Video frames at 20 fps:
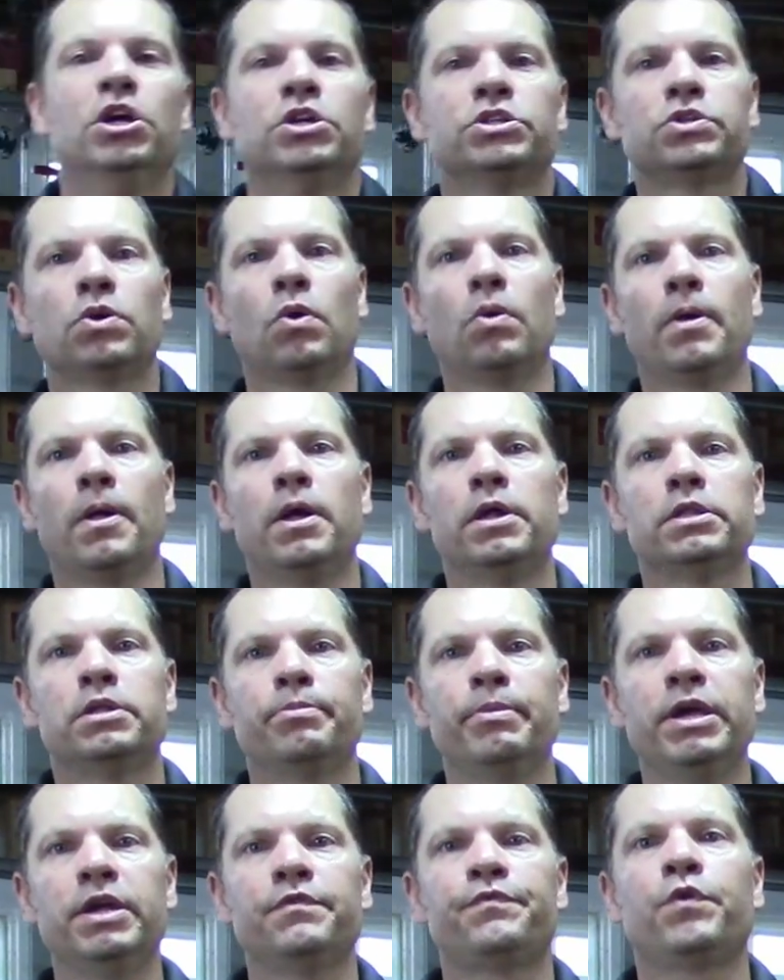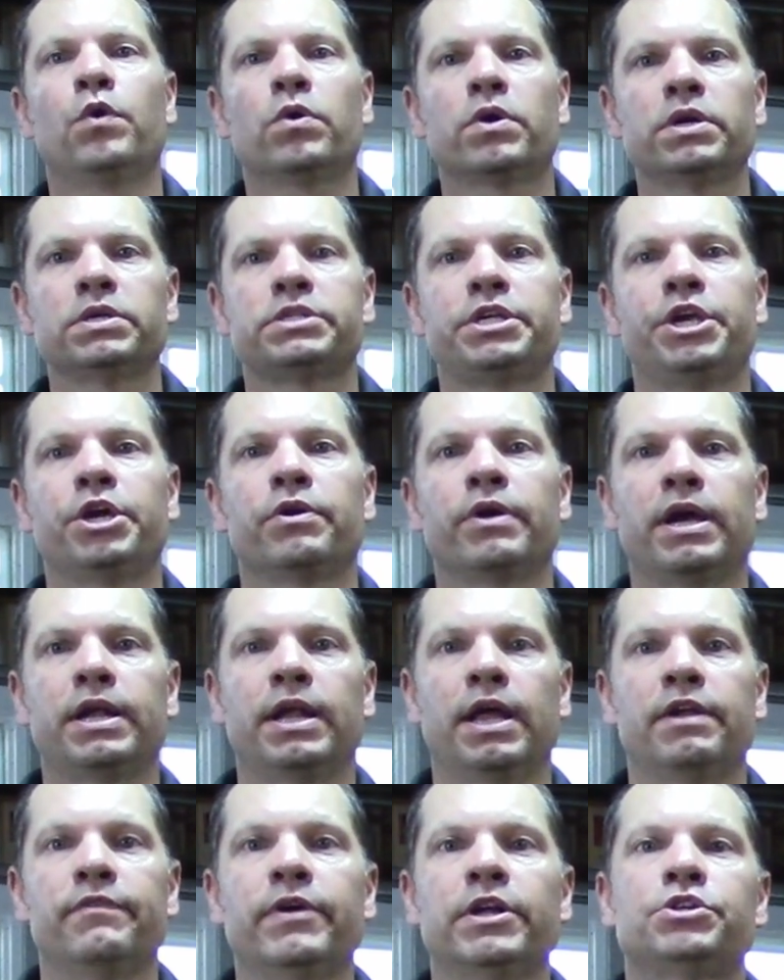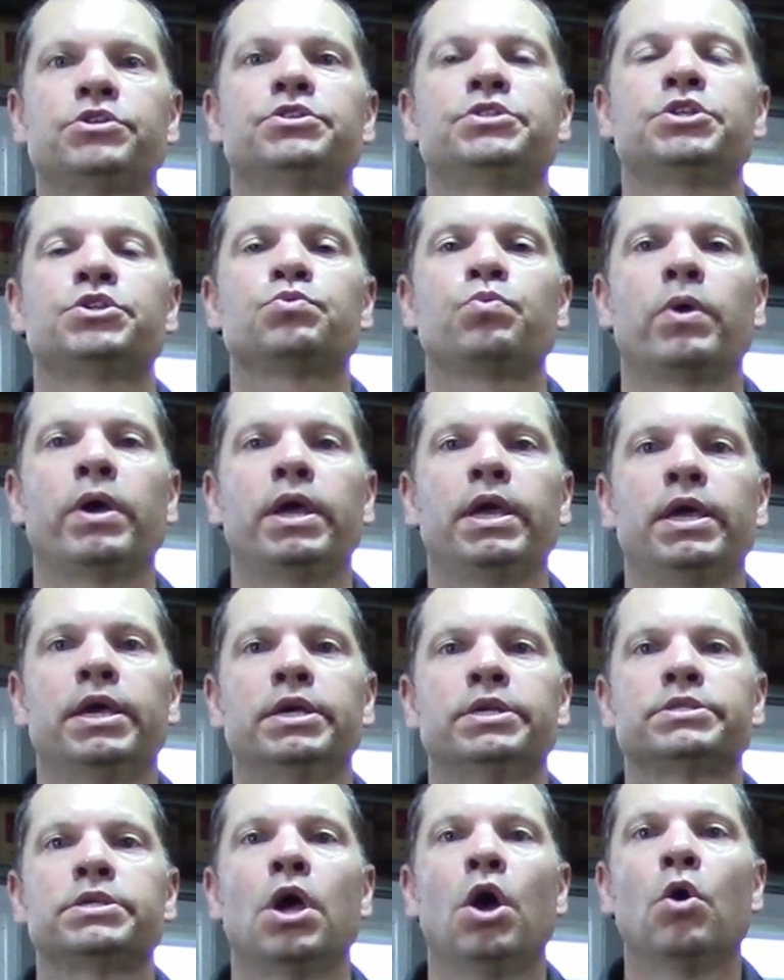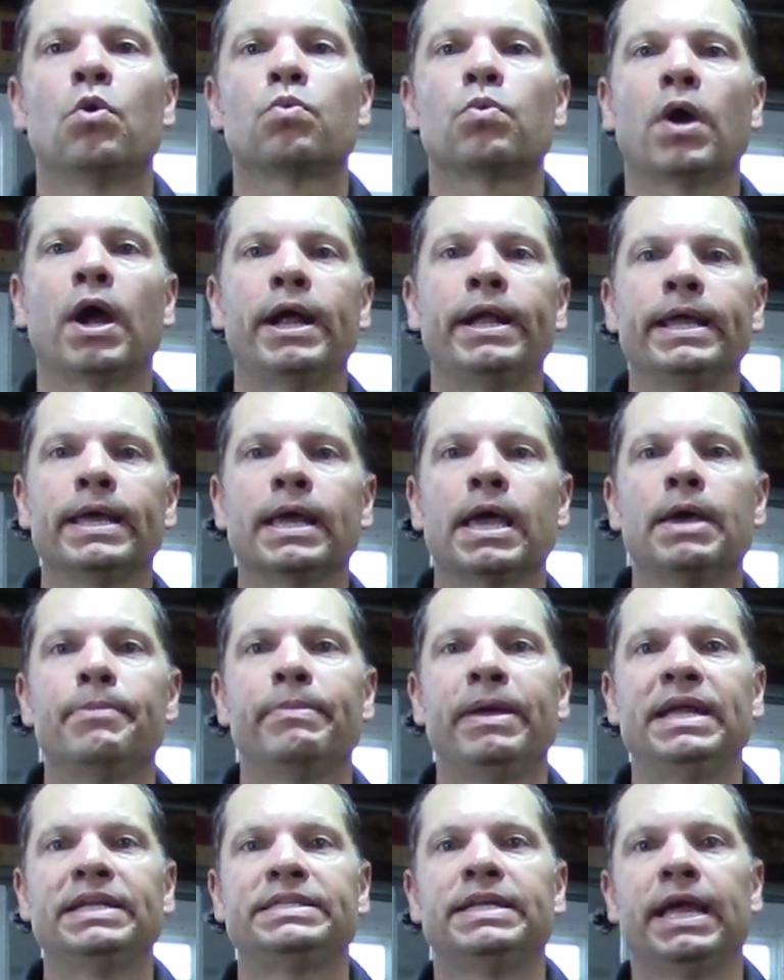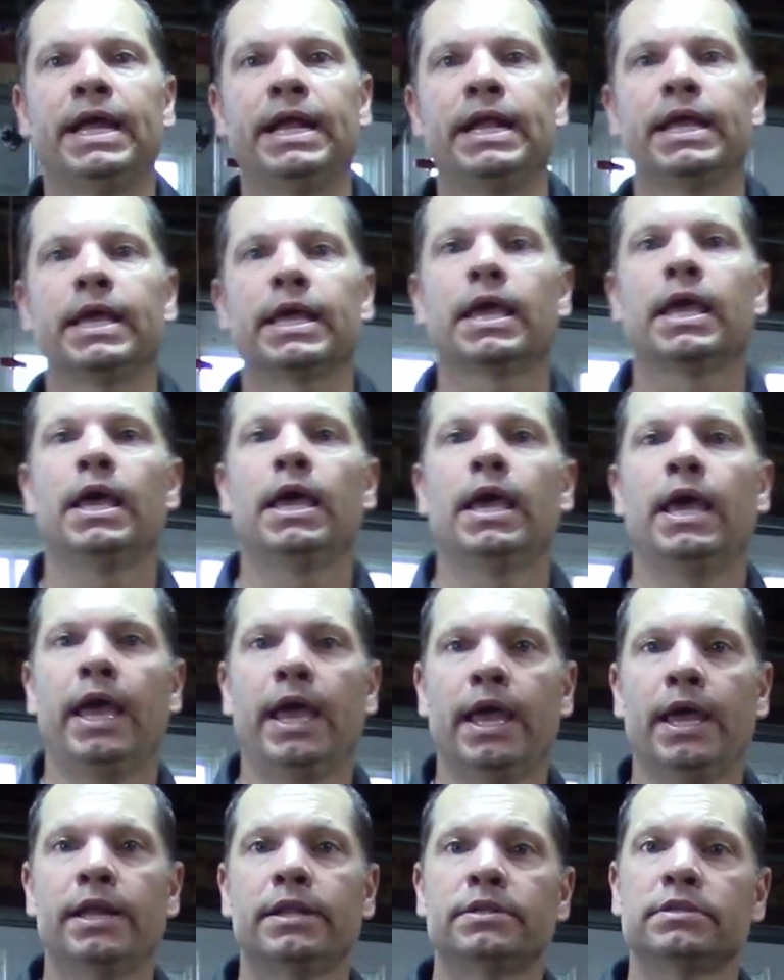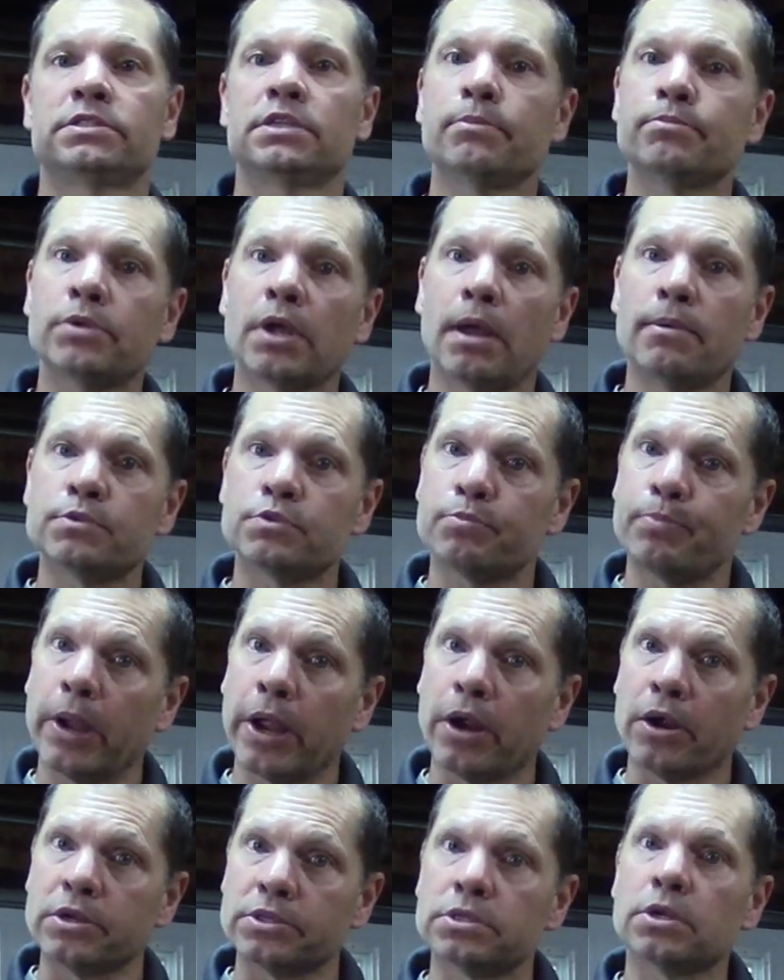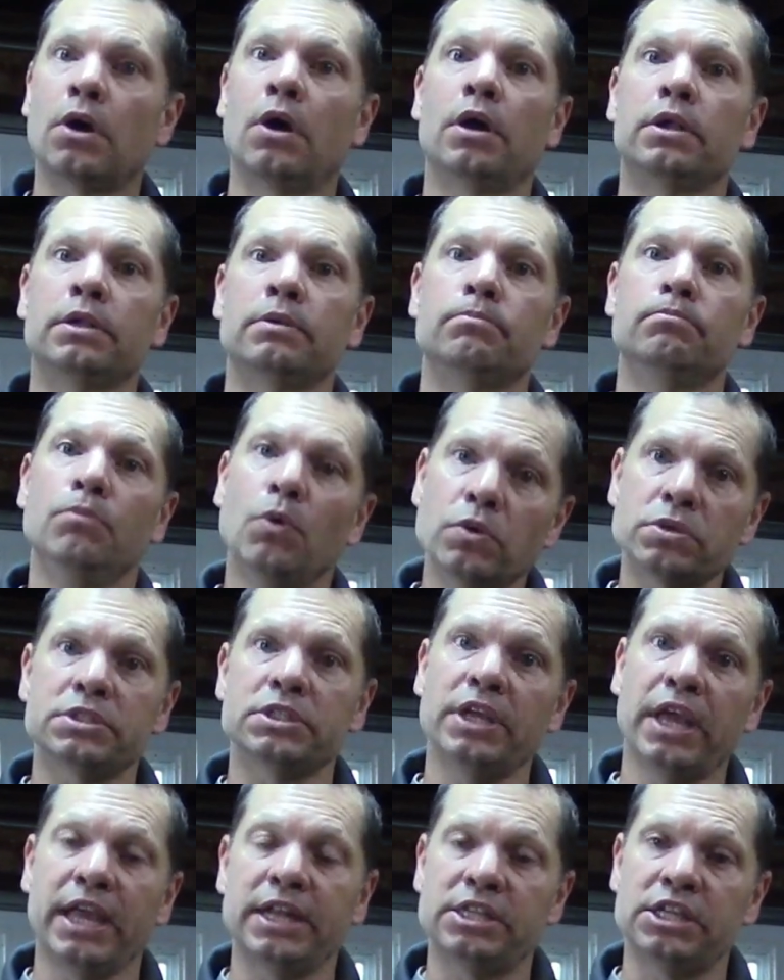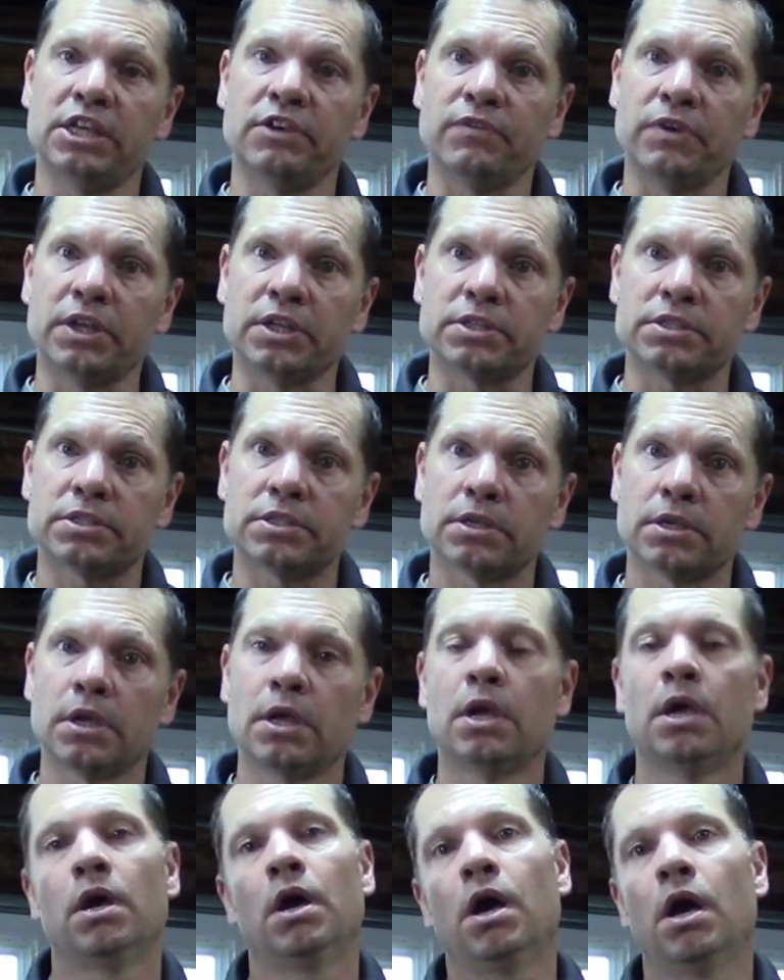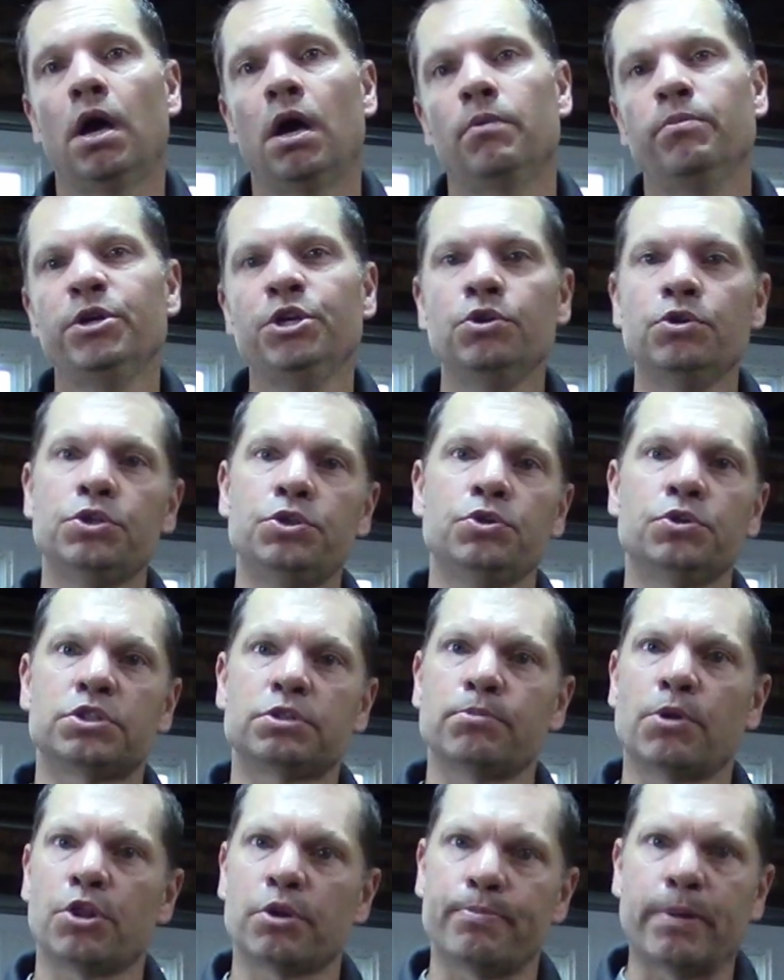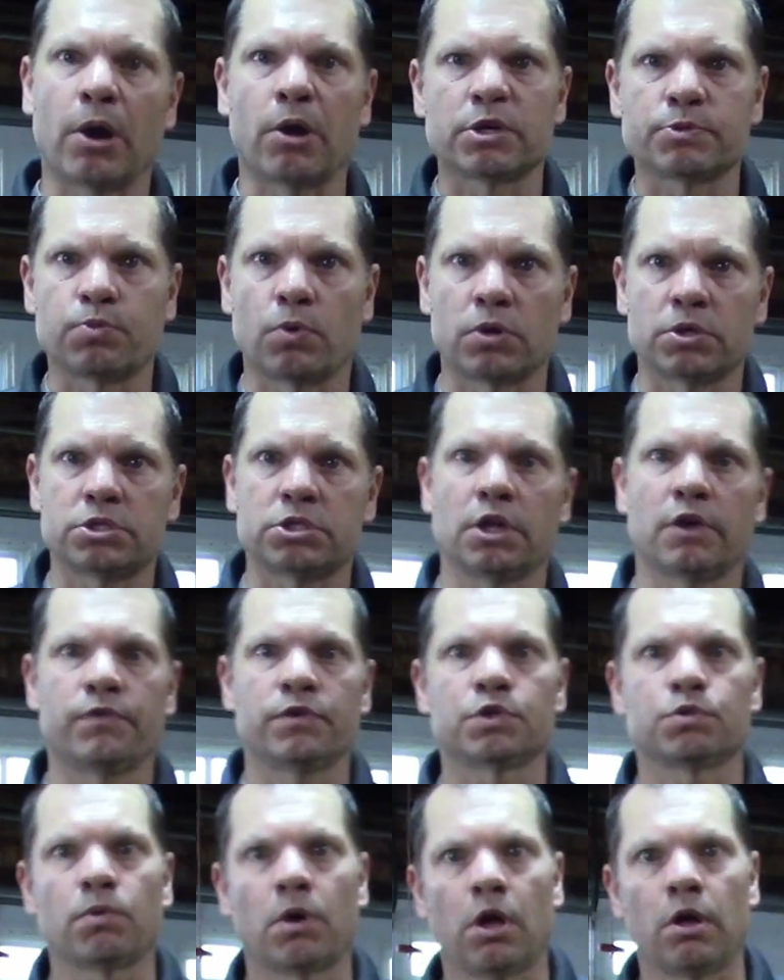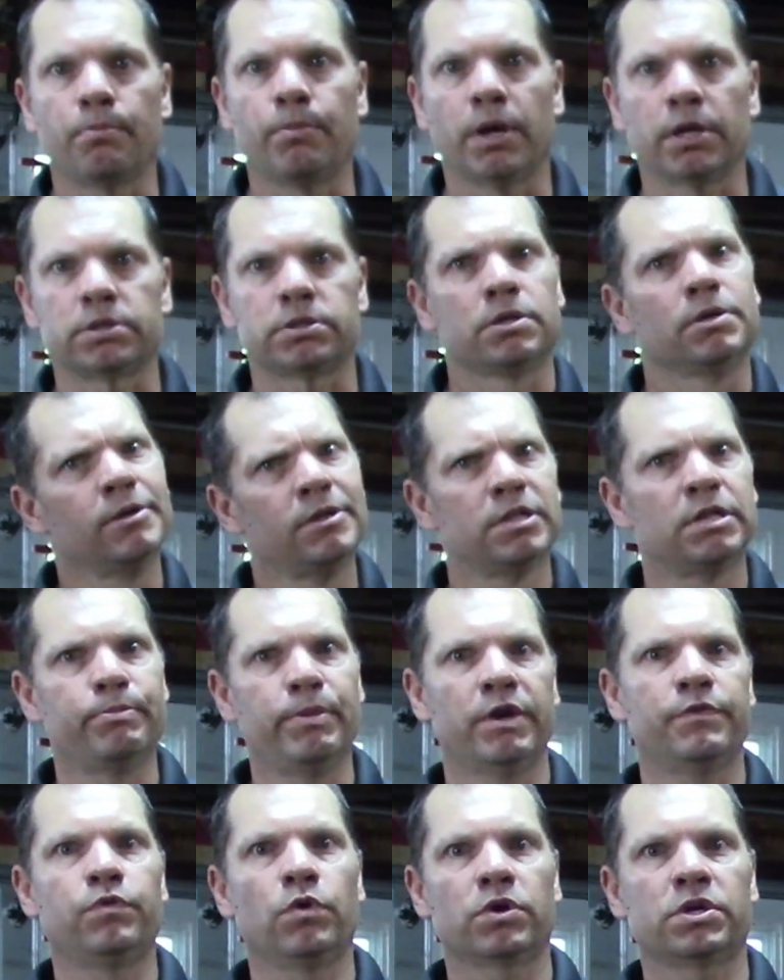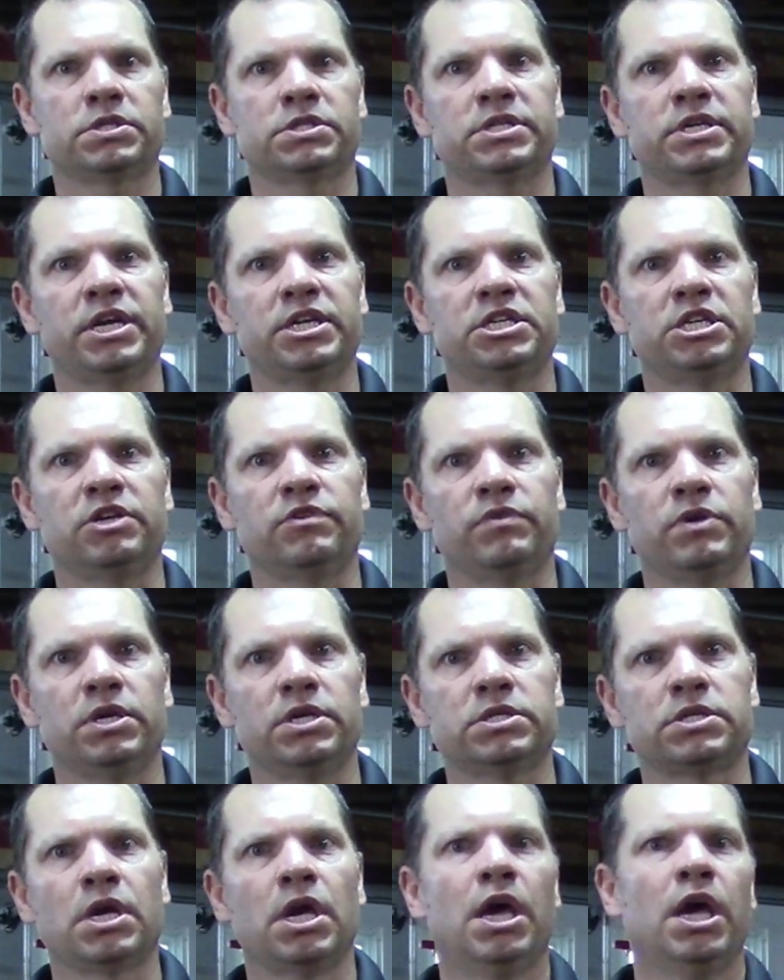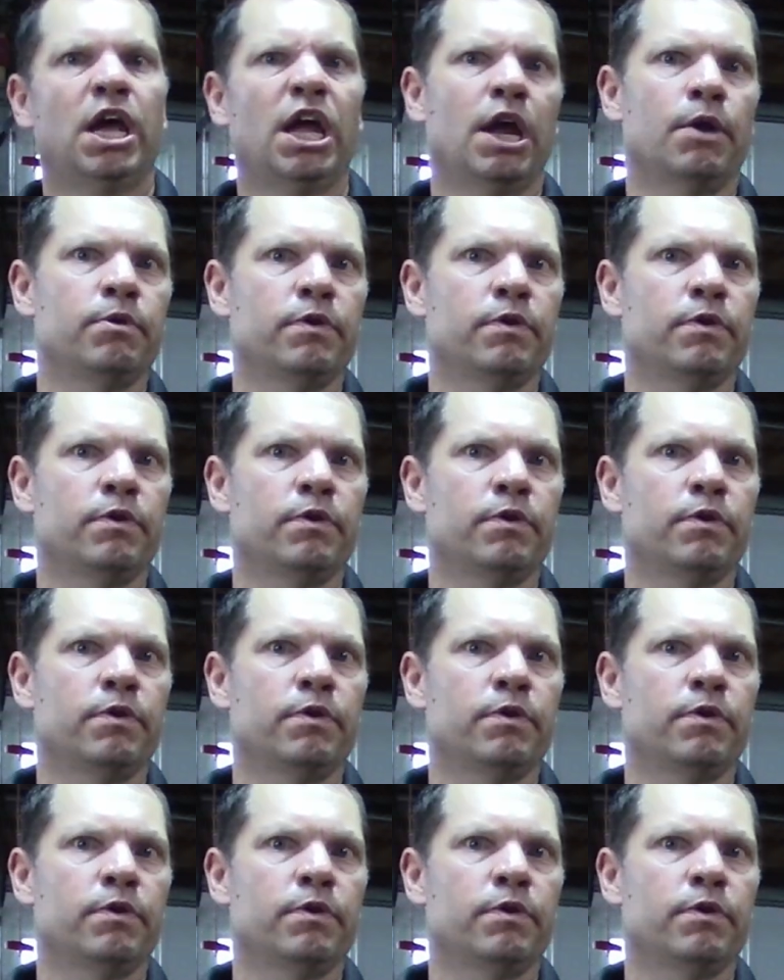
So the main focus here at Adventures This Way is riding, maintaining, and sometimes repairs on mostly ATVs. We do some other power sports stuff as well, but the main focus is ATVs, and